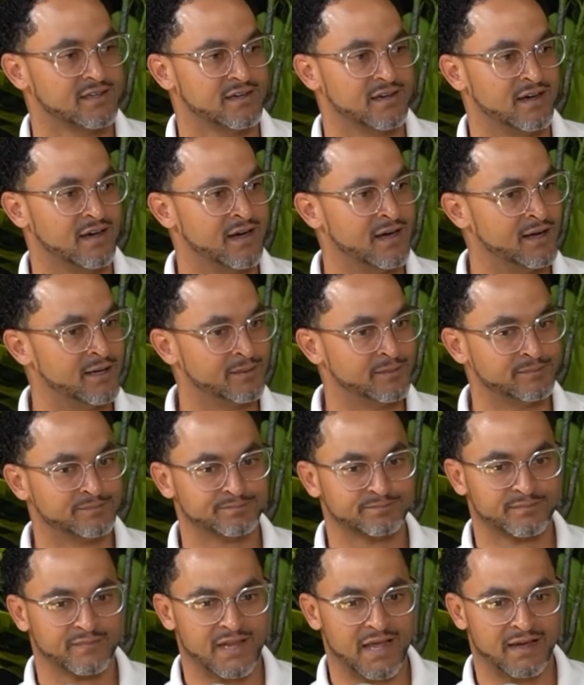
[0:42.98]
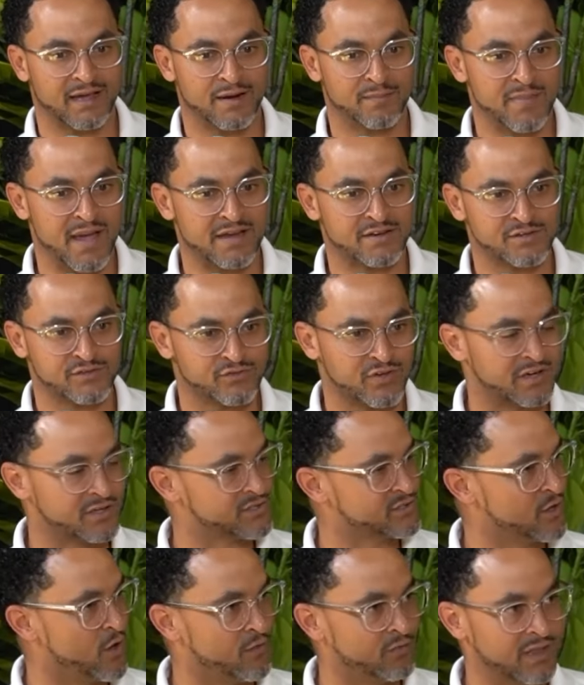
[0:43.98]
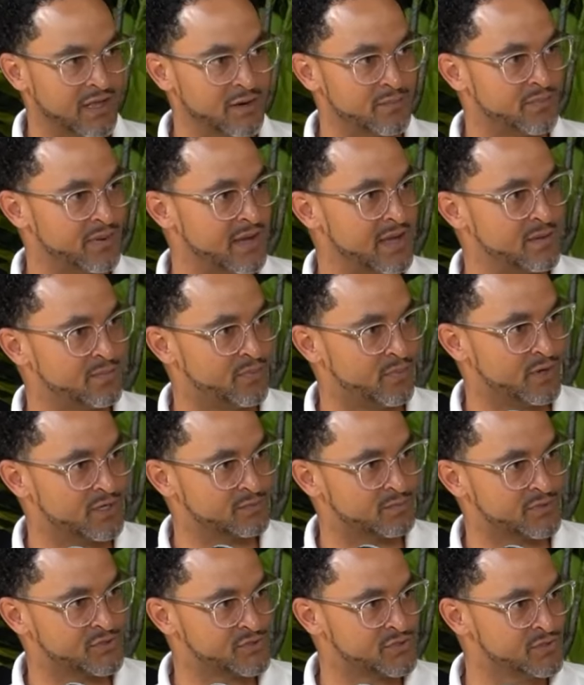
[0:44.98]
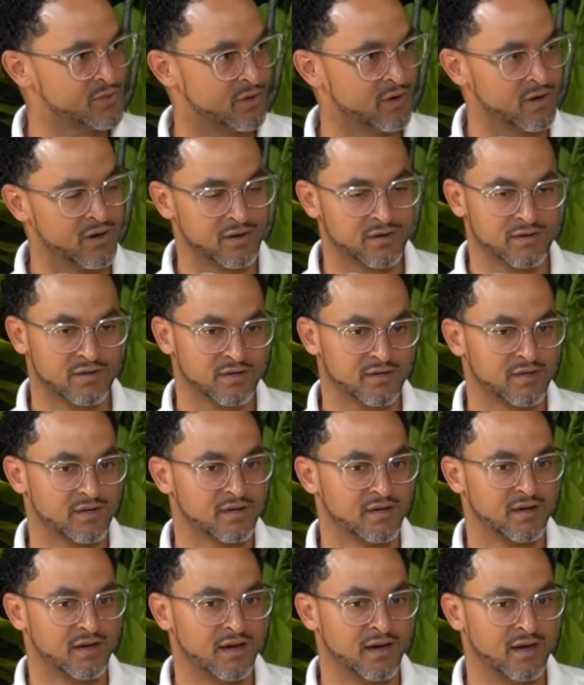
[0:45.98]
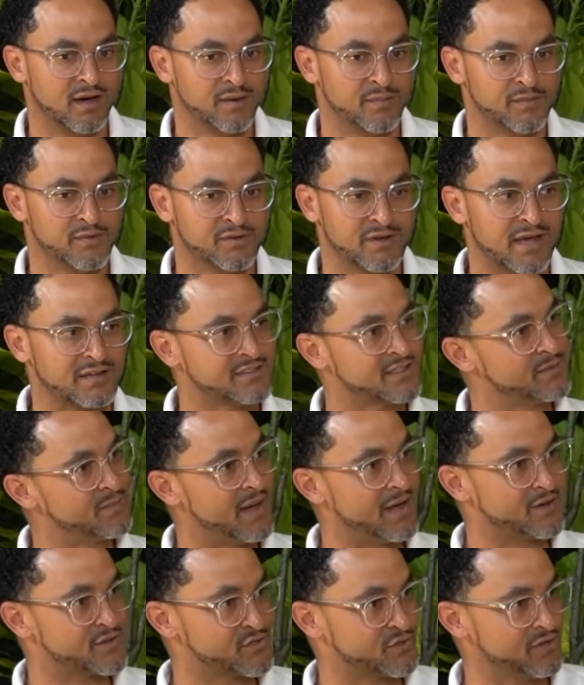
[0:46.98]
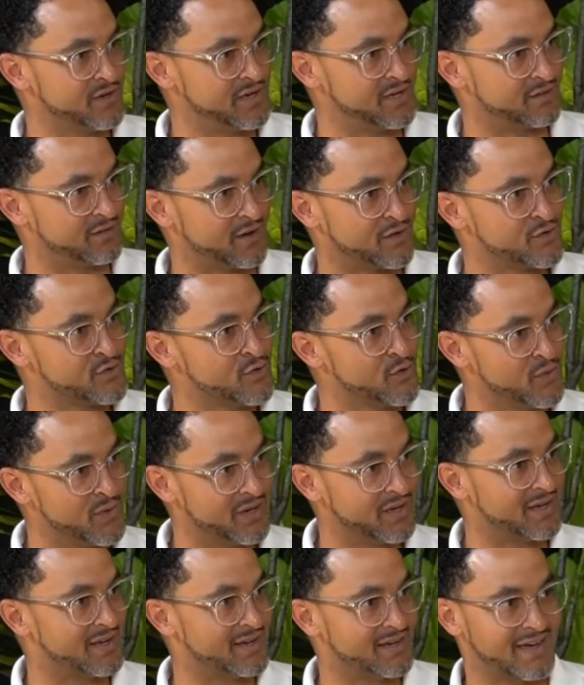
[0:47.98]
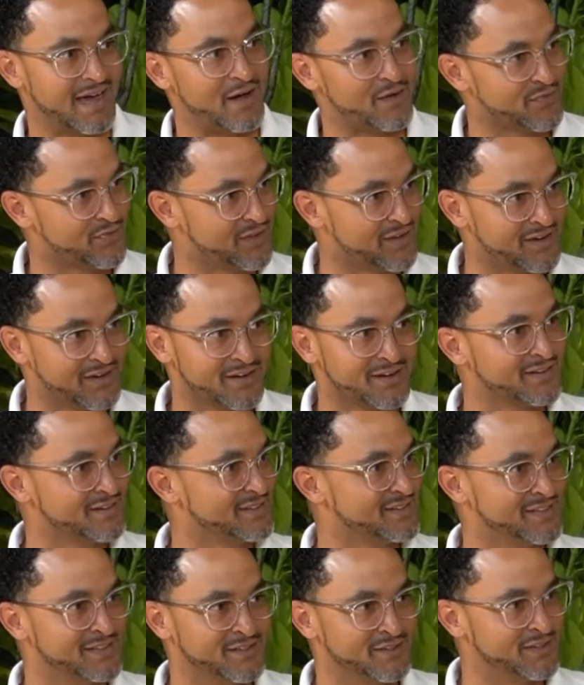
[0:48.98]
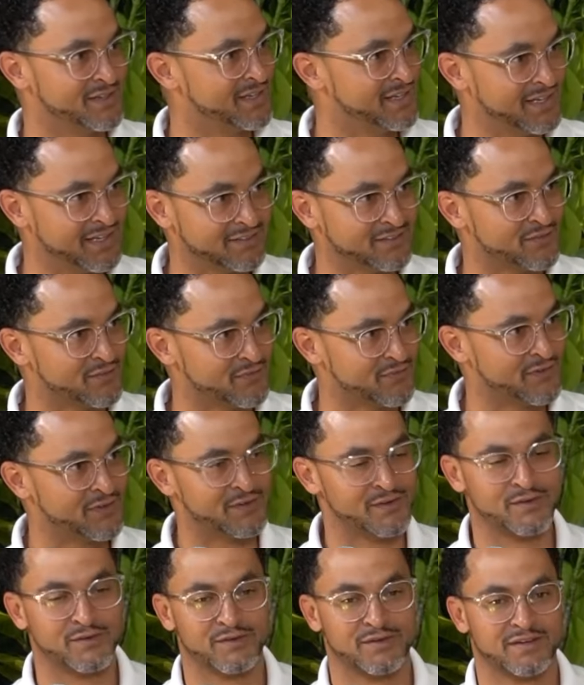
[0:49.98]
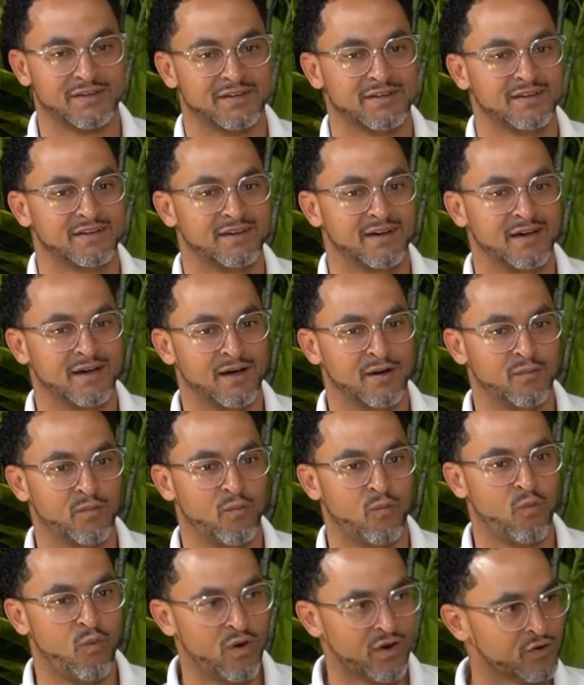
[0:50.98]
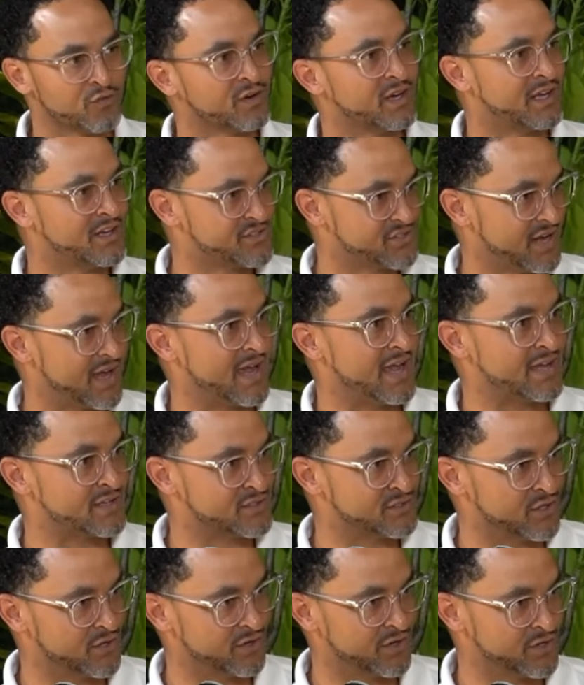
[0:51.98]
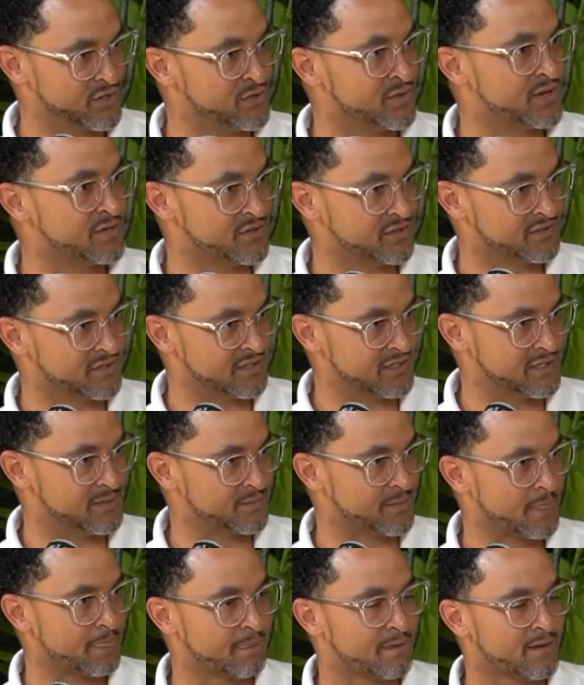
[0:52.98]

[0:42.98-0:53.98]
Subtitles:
I got to imagine trying to solve a lot of pain points, but you're not sitting behind a screen. Like you're going out there, getting into the field, want to really get your hands dirty, you and your team.